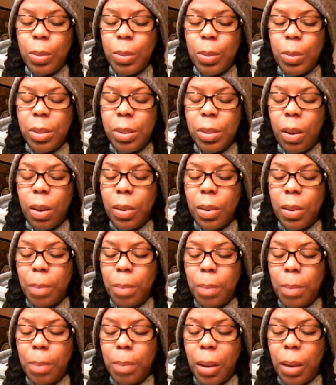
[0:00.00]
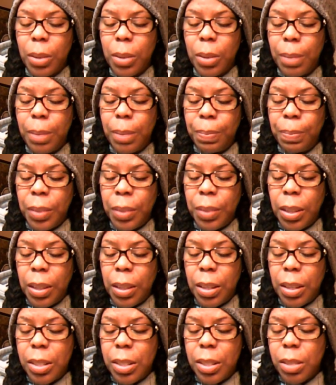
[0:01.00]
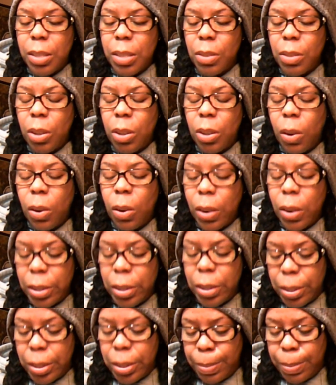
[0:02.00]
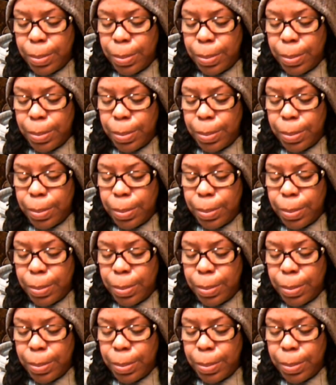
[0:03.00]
was talking about it, and it's Tarte.